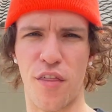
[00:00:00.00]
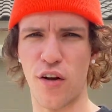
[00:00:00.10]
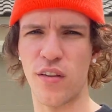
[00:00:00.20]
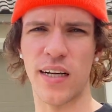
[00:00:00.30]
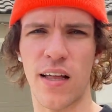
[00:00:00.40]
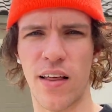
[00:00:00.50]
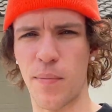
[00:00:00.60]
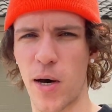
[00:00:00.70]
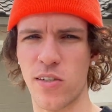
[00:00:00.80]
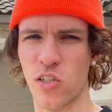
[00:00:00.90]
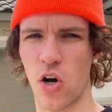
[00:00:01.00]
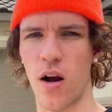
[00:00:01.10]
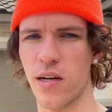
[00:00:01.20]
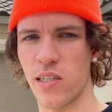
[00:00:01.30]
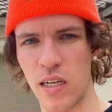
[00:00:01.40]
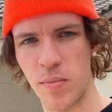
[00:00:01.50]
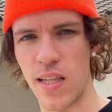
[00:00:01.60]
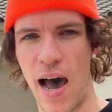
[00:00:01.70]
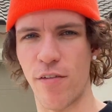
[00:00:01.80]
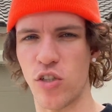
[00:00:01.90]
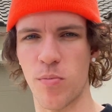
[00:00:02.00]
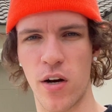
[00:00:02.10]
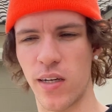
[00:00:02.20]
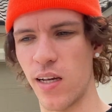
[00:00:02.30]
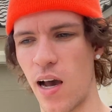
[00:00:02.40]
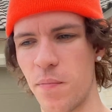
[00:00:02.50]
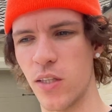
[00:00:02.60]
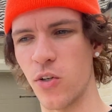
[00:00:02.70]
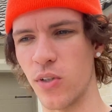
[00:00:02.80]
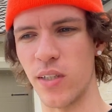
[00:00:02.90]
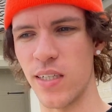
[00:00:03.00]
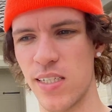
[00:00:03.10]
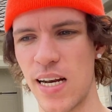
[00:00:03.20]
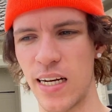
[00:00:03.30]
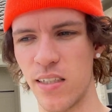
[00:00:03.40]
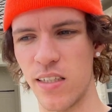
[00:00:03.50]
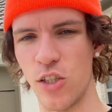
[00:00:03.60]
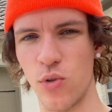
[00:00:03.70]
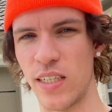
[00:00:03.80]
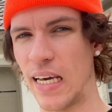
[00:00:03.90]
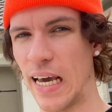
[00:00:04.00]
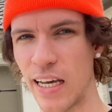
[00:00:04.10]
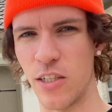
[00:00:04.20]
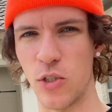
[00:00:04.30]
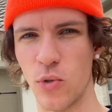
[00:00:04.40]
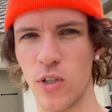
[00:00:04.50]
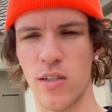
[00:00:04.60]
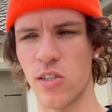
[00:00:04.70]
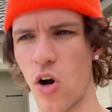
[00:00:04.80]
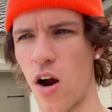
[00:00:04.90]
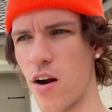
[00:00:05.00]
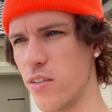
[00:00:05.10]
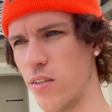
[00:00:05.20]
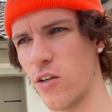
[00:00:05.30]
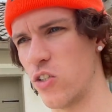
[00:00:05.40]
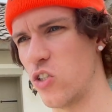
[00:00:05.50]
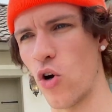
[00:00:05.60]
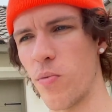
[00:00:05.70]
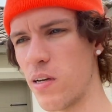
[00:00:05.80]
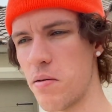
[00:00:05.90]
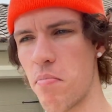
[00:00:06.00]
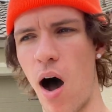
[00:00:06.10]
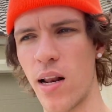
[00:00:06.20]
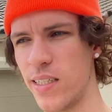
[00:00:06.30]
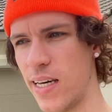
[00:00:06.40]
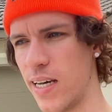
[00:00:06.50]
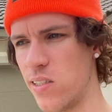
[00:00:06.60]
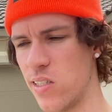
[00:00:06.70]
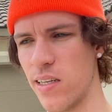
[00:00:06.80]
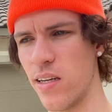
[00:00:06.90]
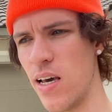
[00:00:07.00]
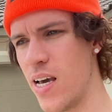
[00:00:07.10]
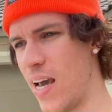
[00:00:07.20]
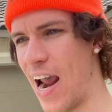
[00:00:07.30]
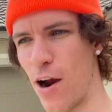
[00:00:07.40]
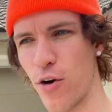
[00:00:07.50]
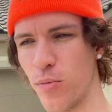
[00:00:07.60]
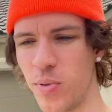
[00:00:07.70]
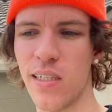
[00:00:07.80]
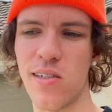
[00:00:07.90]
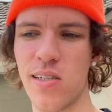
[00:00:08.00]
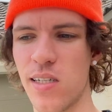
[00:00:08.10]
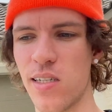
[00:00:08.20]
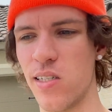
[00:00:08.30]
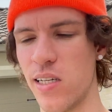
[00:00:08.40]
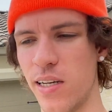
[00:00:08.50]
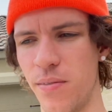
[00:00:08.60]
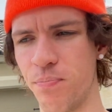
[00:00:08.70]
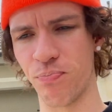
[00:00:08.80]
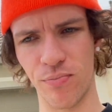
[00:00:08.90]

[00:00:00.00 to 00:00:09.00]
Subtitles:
third thing I like about this car is going to be the aftermarket. I mean, there really isn't anything you can't do to this car. There's so many body kits and aero pieces, and